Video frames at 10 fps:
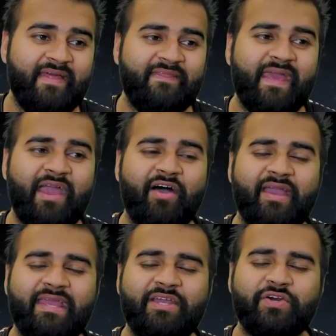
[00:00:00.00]
They are
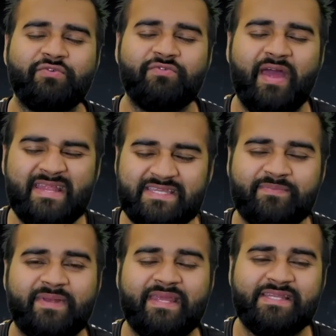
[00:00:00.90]

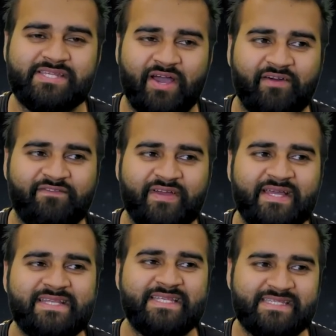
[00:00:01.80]
incredibly tough
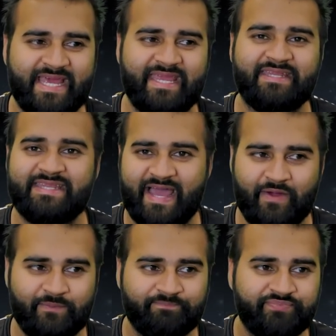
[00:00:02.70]
to take
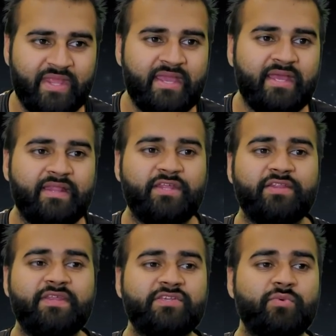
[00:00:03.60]
down. The
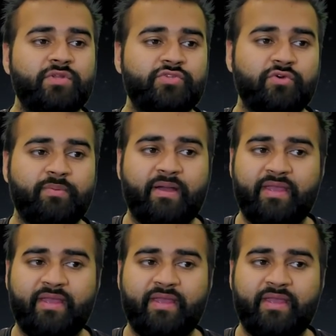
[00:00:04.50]
other things I want to talk about